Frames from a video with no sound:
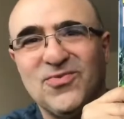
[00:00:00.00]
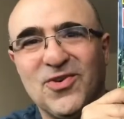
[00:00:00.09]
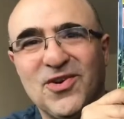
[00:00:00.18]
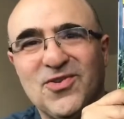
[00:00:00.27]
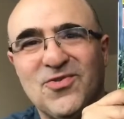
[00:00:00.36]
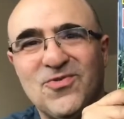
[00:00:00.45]
What
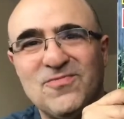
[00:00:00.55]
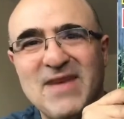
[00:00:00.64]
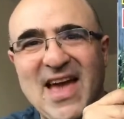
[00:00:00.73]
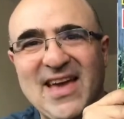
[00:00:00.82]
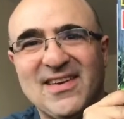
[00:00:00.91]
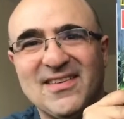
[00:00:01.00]
a cool
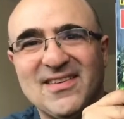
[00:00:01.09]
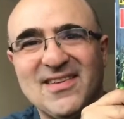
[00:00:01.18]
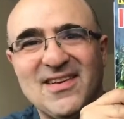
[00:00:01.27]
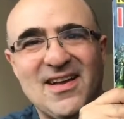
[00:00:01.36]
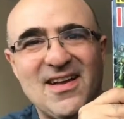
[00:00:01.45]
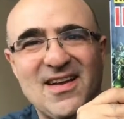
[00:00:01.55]
mag.
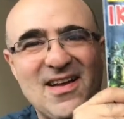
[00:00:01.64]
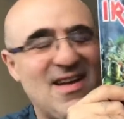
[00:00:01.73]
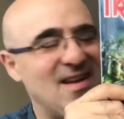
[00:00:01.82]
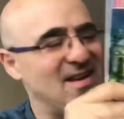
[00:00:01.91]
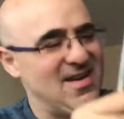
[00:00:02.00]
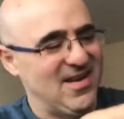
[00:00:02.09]

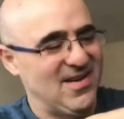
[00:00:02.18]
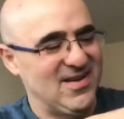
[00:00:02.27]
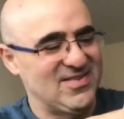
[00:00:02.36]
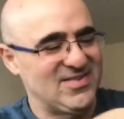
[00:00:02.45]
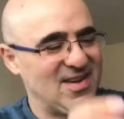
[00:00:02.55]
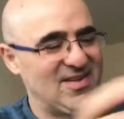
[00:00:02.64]

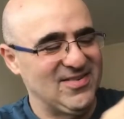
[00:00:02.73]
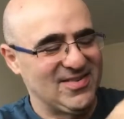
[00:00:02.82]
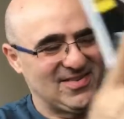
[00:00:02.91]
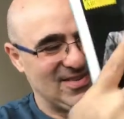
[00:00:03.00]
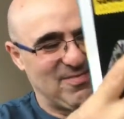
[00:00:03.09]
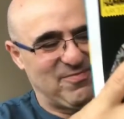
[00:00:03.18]
So I looked
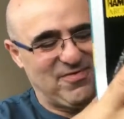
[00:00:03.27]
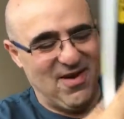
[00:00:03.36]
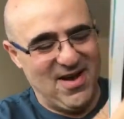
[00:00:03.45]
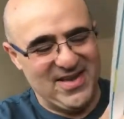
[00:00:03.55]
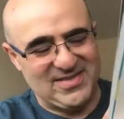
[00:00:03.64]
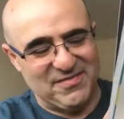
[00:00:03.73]
at the
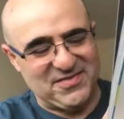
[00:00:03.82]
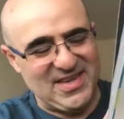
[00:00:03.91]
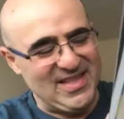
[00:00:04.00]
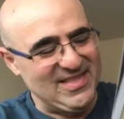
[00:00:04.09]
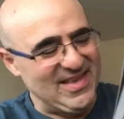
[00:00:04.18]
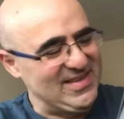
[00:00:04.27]
price. I've
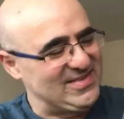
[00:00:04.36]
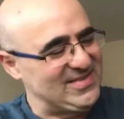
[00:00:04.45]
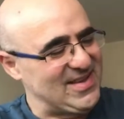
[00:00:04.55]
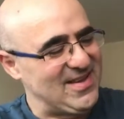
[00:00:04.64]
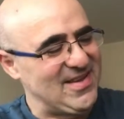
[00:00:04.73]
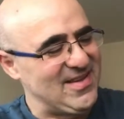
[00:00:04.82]
seen these
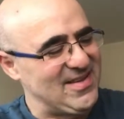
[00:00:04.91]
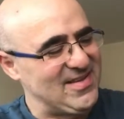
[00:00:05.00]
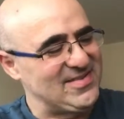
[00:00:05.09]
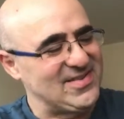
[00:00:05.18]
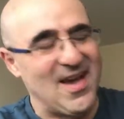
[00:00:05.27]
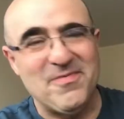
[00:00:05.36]

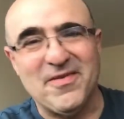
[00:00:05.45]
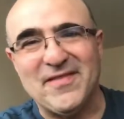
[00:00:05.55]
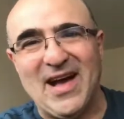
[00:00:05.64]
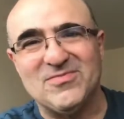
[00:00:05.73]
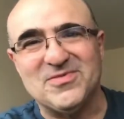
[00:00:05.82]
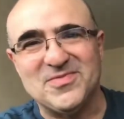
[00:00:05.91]
type of
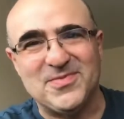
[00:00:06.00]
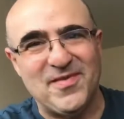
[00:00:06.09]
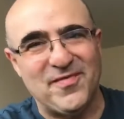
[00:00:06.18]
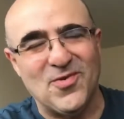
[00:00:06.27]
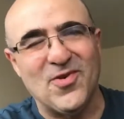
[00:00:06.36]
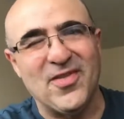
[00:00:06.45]
albums
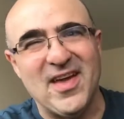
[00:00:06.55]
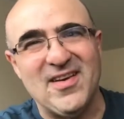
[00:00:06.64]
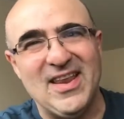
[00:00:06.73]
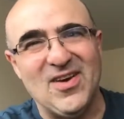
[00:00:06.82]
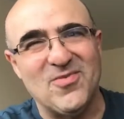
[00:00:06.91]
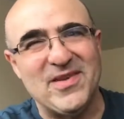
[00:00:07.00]
before. They're a
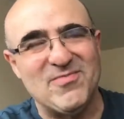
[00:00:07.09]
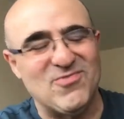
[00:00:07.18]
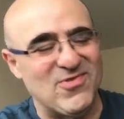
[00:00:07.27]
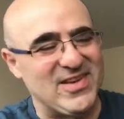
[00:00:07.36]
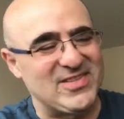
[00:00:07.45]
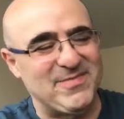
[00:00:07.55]
little bit
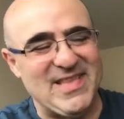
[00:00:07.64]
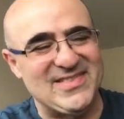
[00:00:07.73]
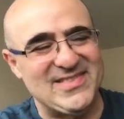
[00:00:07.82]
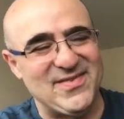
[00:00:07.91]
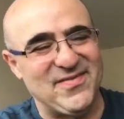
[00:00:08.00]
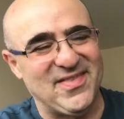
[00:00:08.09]
more
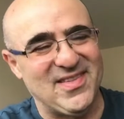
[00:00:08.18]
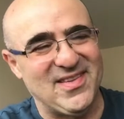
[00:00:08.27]
expensive.